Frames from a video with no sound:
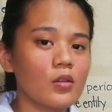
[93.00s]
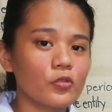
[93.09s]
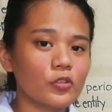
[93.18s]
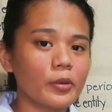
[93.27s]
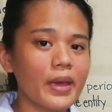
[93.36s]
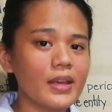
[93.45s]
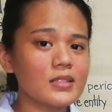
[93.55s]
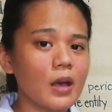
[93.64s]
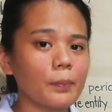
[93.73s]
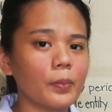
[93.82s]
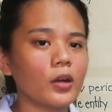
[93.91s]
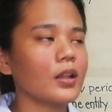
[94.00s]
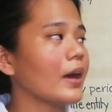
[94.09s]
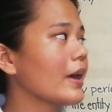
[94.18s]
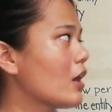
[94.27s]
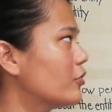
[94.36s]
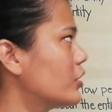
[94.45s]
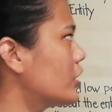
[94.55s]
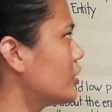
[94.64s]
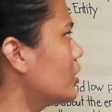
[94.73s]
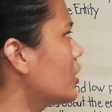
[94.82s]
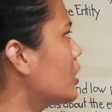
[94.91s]
For my example, I have
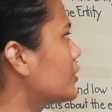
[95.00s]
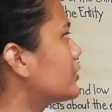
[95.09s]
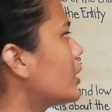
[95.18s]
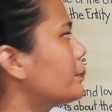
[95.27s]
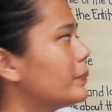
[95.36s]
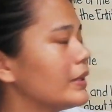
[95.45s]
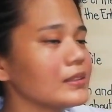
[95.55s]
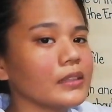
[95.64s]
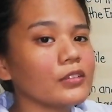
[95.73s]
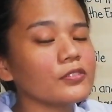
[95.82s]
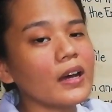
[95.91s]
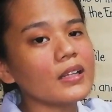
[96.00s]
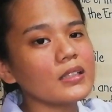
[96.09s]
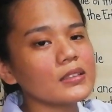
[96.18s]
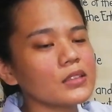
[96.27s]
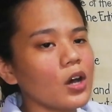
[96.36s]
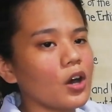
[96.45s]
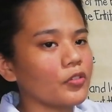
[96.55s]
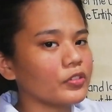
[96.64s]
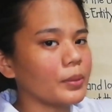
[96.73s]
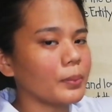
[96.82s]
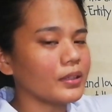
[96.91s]
here the peaks and valleys
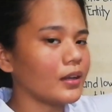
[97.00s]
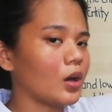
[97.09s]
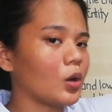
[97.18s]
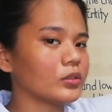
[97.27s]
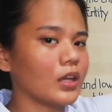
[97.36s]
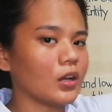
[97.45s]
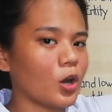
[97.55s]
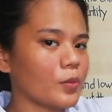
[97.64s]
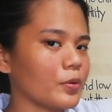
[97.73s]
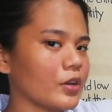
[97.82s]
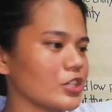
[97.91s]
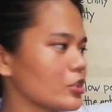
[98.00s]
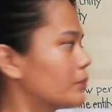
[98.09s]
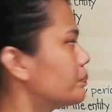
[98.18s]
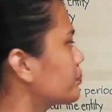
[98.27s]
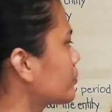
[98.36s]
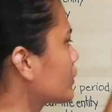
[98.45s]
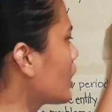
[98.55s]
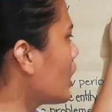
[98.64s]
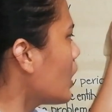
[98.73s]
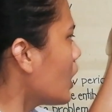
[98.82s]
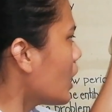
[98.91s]
of the Manila Hotel Corporation.
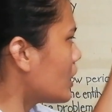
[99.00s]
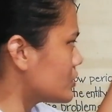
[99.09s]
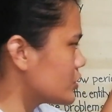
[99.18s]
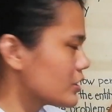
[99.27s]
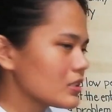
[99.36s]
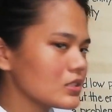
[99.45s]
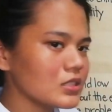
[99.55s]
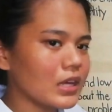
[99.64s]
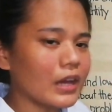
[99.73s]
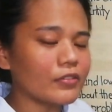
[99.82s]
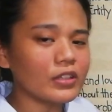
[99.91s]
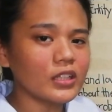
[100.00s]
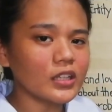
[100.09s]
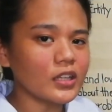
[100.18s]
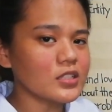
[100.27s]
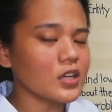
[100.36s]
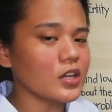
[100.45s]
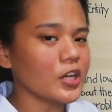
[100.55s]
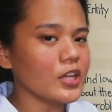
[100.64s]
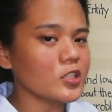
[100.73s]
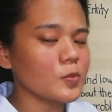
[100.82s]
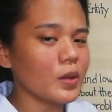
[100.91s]
As you can see, everything is
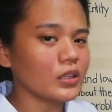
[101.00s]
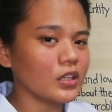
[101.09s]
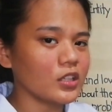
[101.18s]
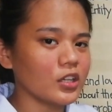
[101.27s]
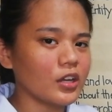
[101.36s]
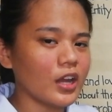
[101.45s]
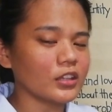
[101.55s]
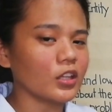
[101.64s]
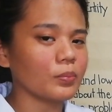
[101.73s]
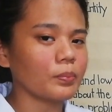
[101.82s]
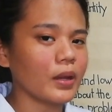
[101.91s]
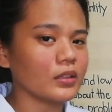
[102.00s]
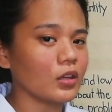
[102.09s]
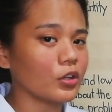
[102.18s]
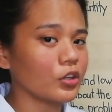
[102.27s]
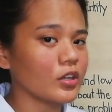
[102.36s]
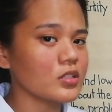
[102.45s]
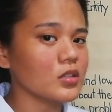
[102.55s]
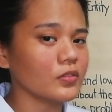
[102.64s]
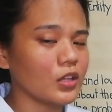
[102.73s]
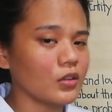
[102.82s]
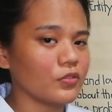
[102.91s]
arranged by the year and by the occurrence
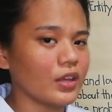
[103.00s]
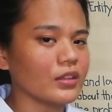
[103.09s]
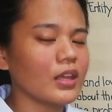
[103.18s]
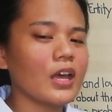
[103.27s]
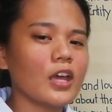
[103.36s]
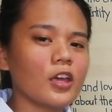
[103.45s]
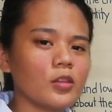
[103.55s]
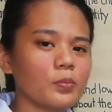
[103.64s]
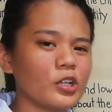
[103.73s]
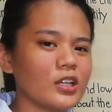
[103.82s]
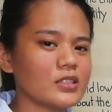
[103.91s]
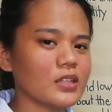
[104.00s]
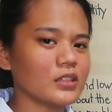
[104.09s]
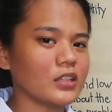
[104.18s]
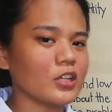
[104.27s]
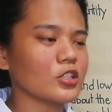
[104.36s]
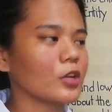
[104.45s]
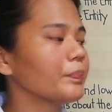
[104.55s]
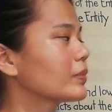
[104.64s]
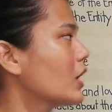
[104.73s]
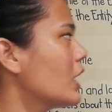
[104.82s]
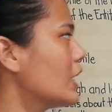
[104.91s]
of the event in bullet citation.
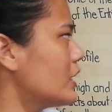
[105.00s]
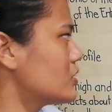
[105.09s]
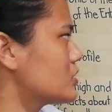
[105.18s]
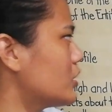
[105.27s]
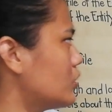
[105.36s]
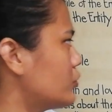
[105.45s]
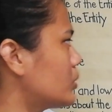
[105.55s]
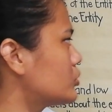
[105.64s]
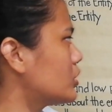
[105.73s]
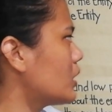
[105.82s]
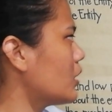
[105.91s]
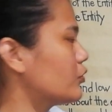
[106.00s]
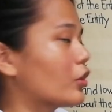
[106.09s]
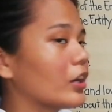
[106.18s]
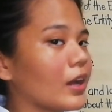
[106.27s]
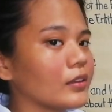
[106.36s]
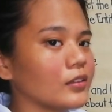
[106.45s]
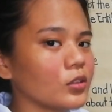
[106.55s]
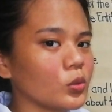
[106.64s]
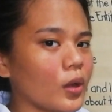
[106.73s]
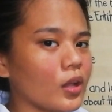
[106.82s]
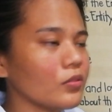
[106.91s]
It started from July 4,
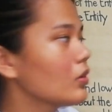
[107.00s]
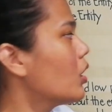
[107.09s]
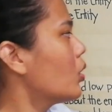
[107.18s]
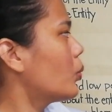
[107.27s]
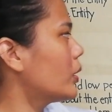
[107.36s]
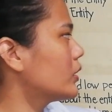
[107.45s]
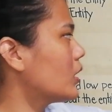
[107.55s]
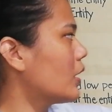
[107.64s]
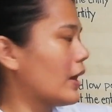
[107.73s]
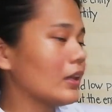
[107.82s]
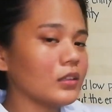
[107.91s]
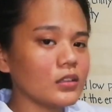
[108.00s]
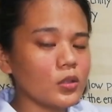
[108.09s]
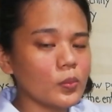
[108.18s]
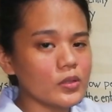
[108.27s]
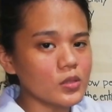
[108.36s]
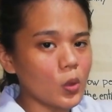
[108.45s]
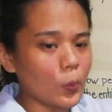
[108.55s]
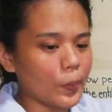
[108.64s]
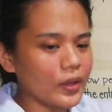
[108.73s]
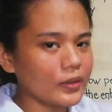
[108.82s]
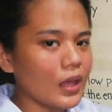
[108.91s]
1912, where the entity was
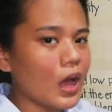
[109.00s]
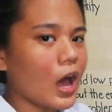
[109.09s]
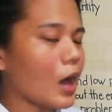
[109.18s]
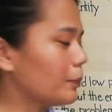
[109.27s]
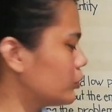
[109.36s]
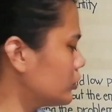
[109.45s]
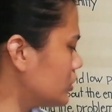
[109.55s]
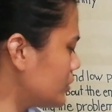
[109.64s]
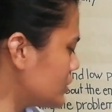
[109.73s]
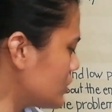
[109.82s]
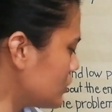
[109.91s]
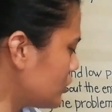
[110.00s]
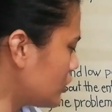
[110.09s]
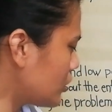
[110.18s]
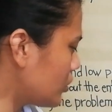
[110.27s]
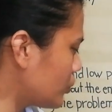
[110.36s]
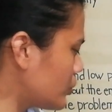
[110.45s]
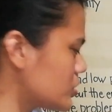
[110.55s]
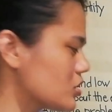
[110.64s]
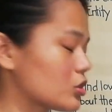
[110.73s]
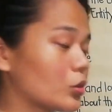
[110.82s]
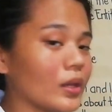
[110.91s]
opened, up to the recent year, which
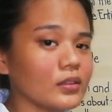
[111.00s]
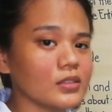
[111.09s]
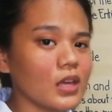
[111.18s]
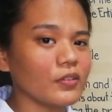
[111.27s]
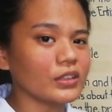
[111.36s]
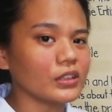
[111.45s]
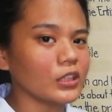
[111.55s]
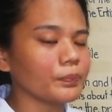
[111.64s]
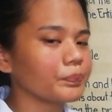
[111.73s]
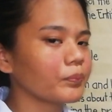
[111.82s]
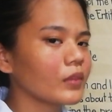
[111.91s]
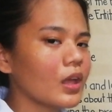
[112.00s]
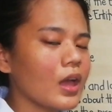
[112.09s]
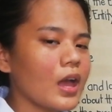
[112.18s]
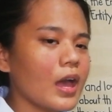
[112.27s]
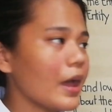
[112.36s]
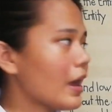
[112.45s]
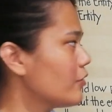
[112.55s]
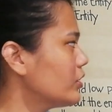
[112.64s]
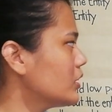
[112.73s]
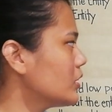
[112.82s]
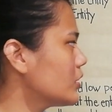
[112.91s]
is 2017.
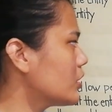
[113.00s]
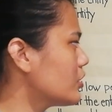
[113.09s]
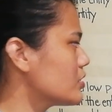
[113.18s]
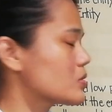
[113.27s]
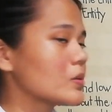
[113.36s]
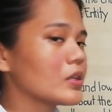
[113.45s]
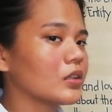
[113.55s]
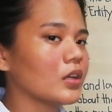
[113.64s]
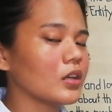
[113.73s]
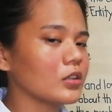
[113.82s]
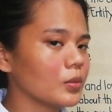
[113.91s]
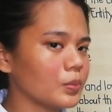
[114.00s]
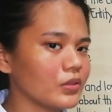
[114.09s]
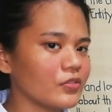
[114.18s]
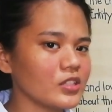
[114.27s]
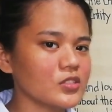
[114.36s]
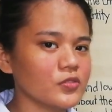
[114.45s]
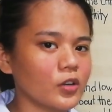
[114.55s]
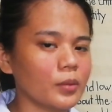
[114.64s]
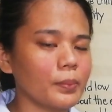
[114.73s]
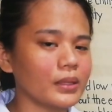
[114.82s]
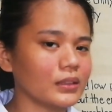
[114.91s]
Everything here is written in the briefest
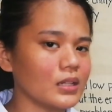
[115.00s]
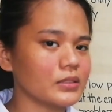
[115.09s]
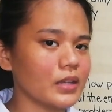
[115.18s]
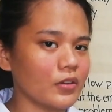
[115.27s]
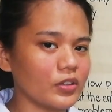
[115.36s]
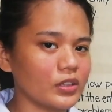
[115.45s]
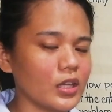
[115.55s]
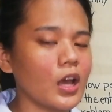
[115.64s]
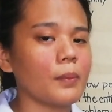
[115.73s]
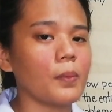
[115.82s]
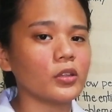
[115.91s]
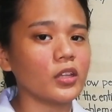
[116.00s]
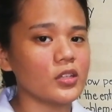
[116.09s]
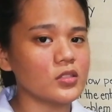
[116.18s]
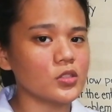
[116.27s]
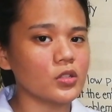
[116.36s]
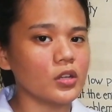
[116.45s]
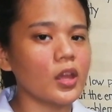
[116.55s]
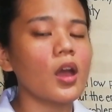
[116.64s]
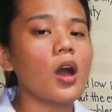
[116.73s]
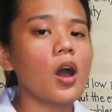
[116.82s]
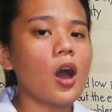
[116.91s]
form but tells everything about the history
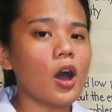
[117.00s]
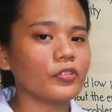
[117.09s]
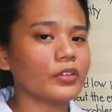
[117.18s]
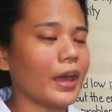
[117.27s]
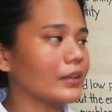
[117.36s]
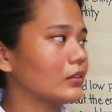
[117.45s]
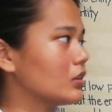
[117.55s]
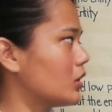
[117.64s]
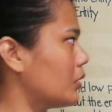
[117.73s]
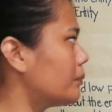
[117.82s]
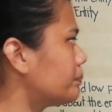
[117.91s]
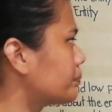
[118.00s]
of the entity.